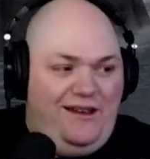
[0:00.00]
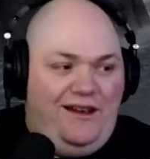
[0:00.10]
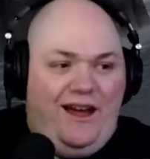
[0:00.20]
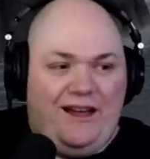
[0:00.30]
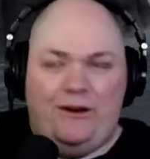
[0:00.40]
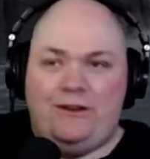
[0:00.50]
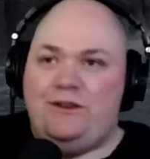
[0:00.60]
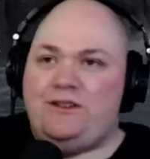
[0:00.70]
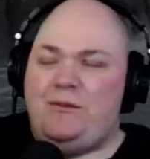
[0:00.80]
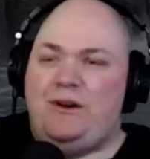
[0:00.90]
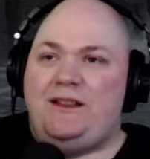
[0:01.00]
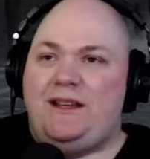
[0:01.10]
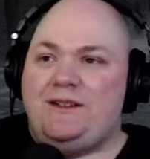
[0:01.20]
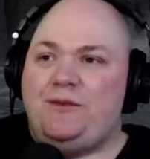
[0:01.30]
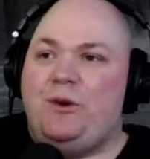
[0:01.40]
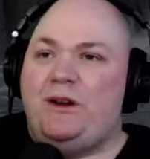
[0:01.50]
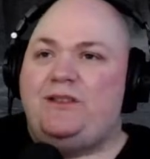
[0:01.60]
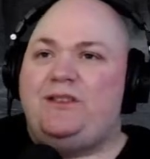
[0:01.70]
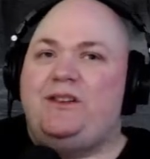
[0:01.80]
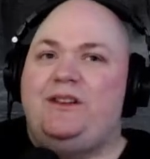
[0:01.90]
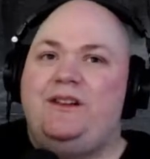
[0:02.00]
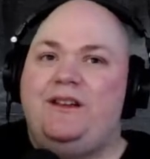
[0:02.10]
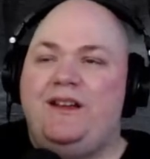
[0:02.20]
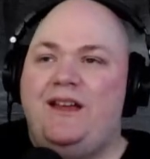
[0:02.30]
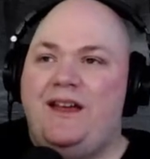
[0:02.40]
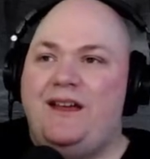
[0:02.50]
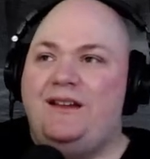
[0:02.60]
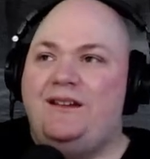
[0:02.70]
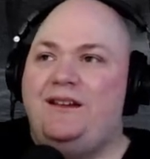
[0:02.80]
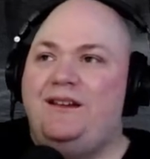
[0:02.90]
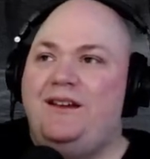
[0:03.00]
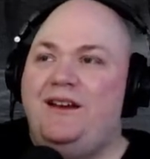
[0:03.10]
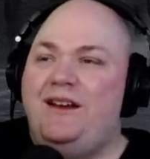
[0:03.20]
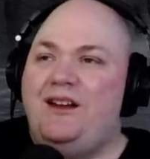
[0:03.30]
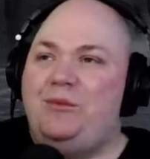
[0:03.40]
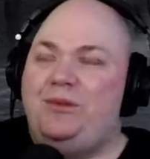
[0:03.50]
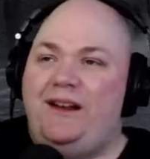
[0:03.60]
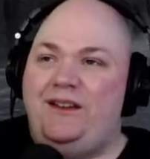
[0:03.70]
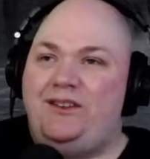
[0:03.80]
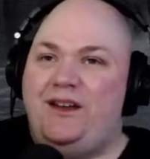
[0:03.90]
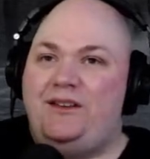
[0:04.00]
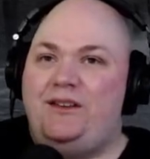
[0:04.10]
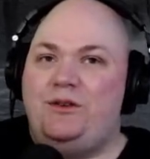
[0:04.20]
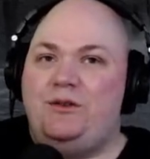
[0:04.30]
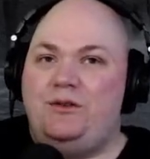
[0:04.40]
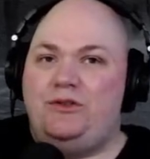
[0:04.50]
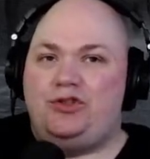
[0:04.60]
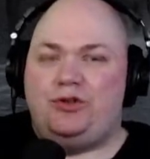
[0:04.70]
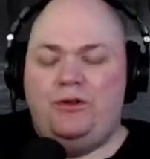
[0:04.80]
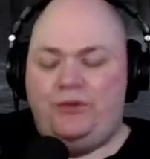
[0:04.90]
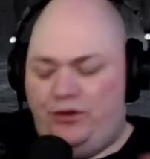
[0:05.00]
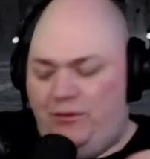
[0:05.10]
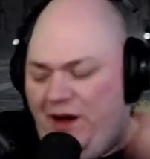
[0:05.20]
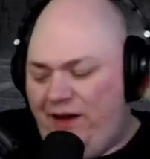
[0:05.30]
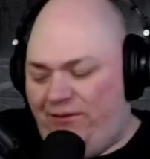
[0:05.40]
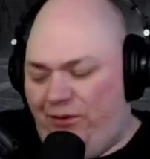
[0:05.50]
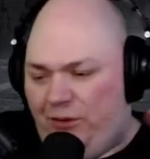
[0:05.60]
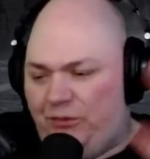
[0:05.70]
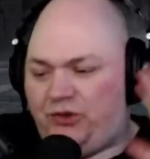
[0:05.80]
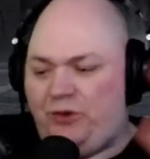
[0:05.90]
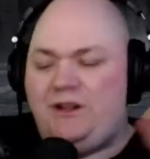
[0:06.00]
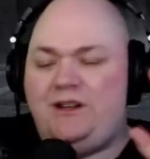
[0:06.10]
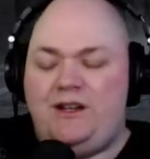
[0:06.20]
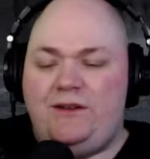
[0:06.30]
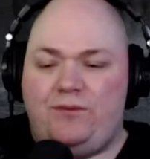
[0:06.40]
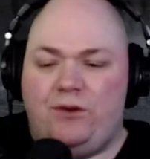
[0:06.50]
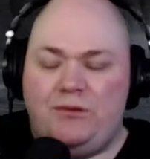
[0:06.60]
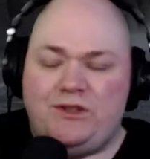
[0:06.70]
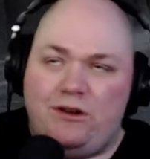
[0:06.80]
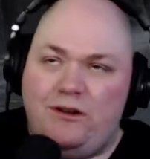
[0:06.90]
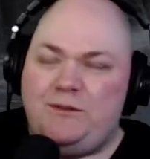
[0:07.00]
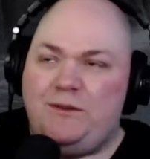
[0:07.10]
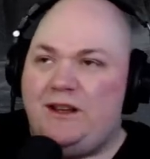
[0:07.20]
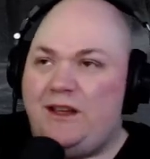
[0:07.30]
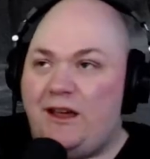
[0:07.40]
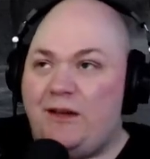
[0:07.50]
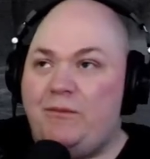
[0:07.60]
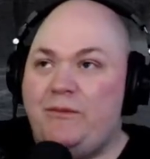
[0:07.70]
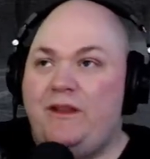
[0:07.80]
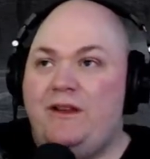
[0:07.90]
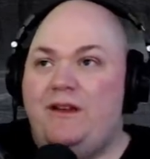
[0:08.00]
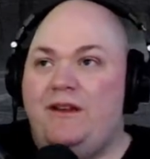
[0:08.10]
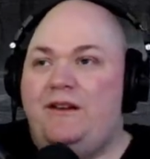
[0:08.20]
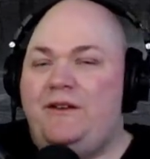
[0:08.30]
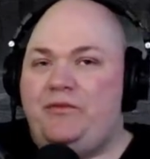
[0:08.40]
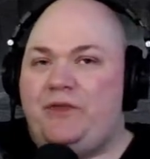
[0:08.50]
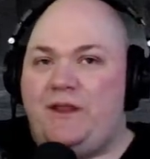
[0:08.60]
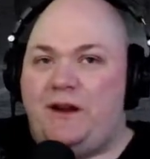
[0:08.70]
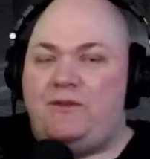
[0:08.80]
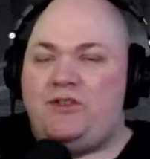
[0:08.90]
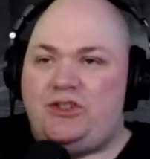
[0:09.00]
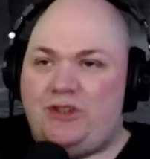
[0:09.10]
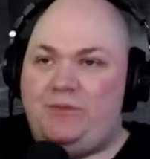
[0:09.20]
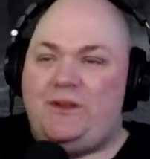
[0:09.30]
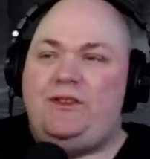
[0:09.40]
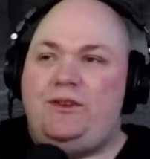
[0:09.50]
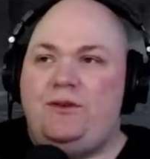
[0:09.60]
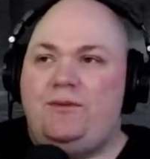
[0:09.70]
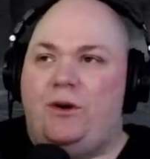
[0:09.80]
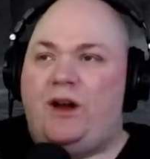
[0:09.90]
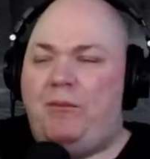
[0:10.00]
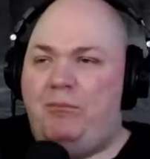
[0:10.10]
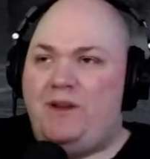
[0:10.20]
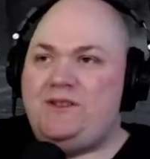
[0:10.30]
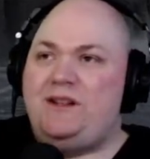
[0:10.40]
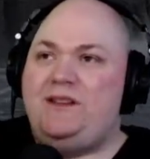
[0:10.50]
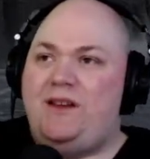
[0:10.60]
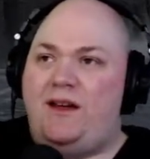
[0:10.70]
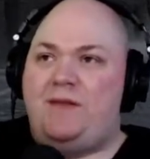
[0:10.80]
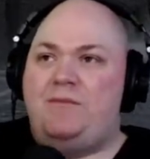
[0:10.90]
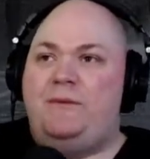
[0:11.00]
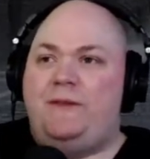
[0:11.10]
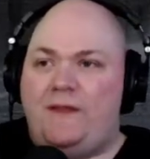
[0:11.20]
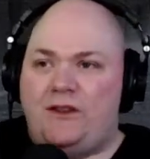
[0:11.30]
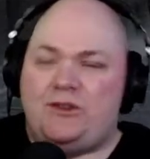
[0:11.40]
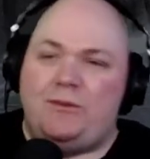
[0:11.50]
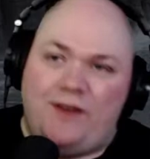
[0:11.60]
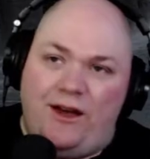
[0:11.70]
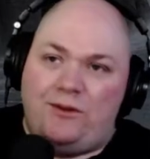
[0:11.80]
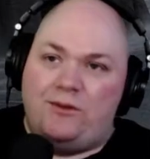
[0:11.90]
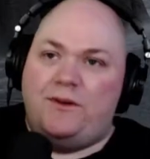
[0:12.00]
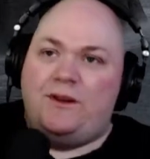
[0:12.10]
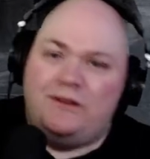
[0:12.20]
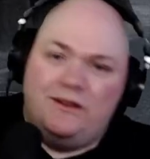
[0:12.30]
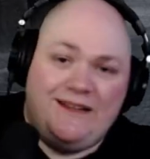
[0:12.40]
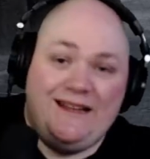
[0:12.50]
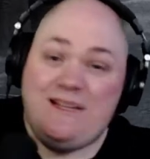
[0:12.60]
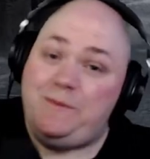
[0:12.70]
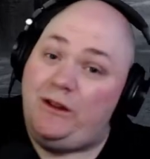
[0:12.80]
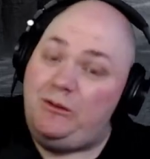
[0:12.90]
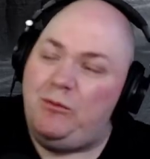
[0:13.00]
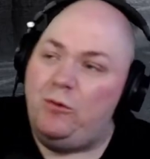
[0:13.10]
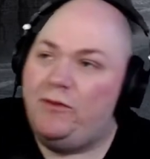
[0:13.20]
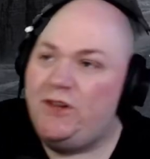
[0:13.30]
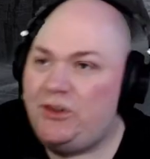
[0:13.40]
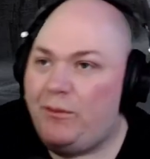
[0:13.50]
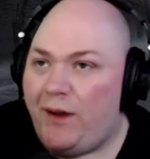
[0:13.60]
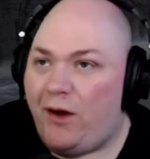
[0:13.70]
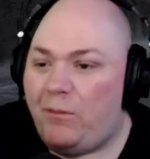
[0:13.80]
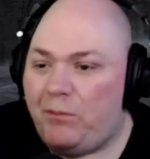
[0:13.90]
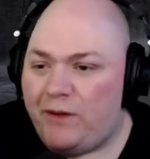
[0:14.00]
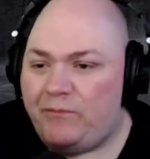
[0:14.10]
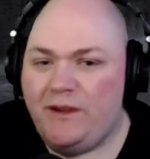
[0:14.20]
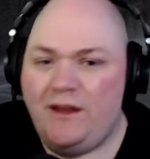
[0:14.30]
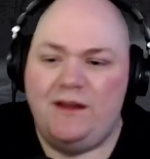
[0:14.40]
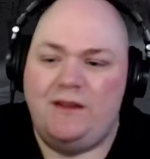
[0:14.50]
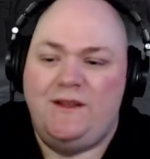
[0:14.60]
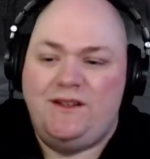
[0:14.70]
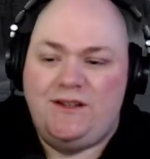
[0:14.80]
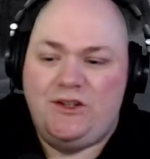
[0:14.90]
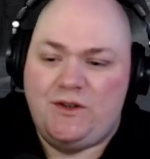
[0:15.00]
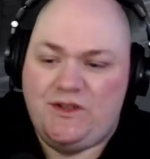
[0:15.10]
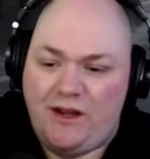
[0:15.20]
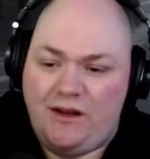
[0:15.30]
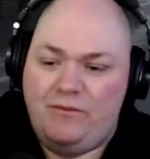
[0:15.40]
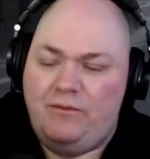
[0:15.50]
I can only do so many things at once, and Planetside 2, true to my form, true to Deeg form, has always been a game that I've jumped into for a couple months at a time and then jumped out of, and lately it's been a little bit more of a jump out, but this is interesting.